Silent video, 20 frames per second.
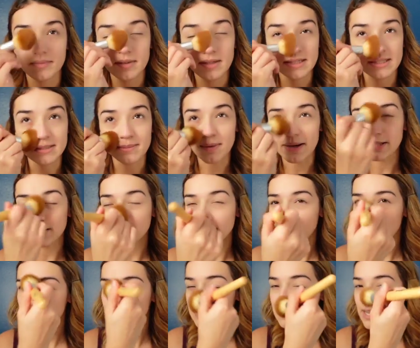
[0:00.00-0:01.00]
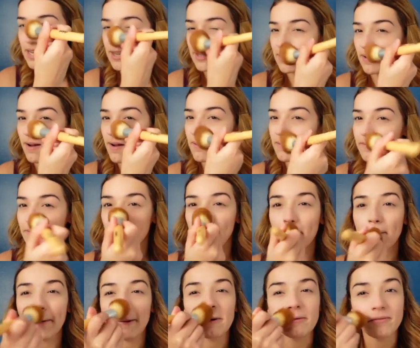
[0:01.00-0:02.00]
Because imagine you have to take it off
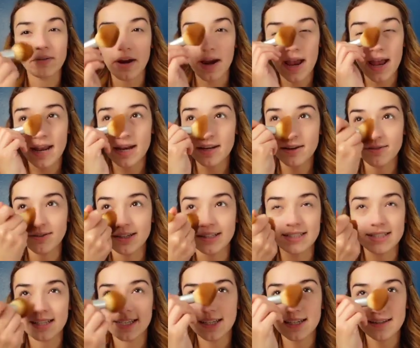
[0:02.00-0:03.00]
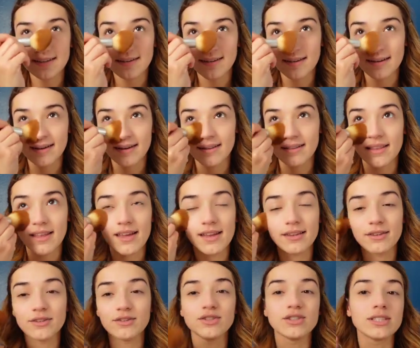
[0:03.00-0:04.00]
for any reason, and
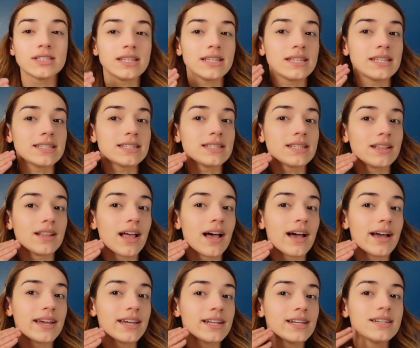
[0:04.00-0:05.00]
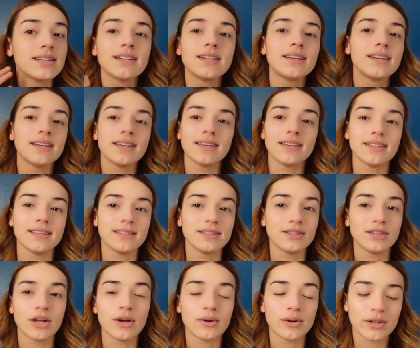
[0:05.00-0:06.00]
then you just see this line.
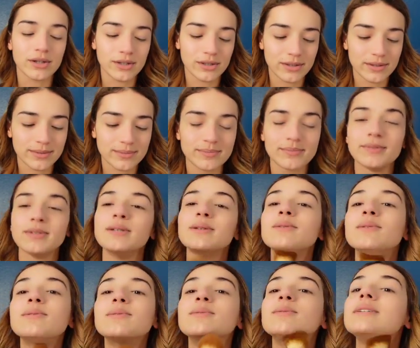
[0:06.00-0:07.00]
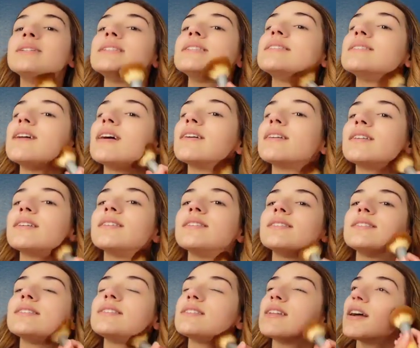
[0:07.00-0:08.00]
No, girl. No, it's not good.
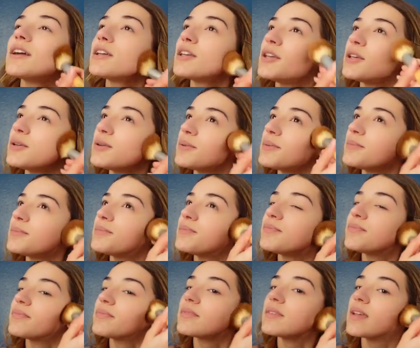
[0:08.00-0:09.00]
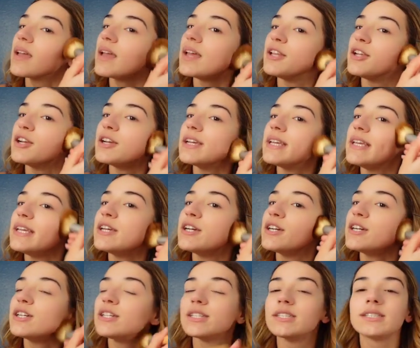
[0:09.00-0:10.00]
It's not cute. And your
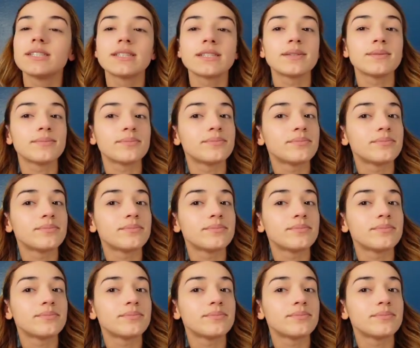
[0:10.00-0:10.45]
ears.